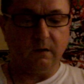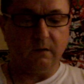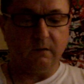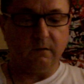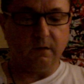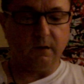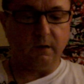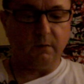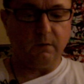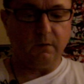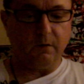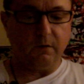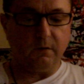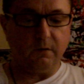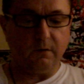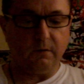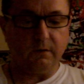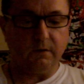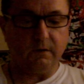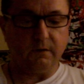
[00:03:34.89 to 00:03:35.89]
No
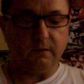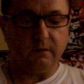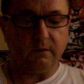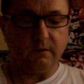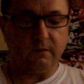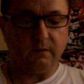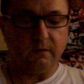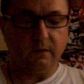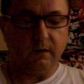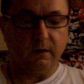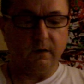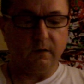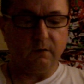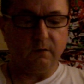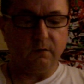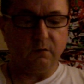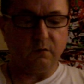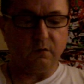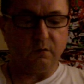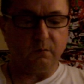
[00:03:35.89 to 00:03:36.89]
noise,
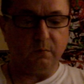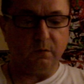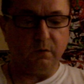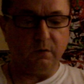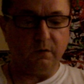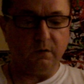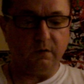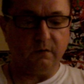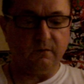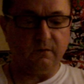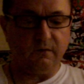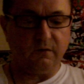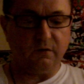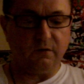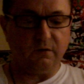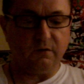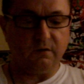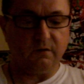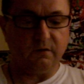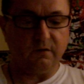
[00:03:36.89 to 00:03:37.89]
just blurred
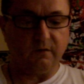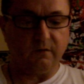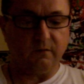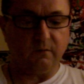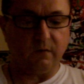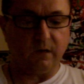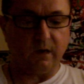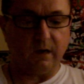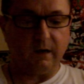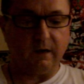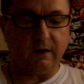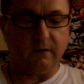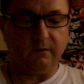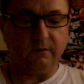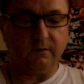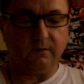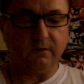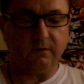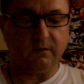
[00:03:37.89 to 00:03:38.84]
visions of waves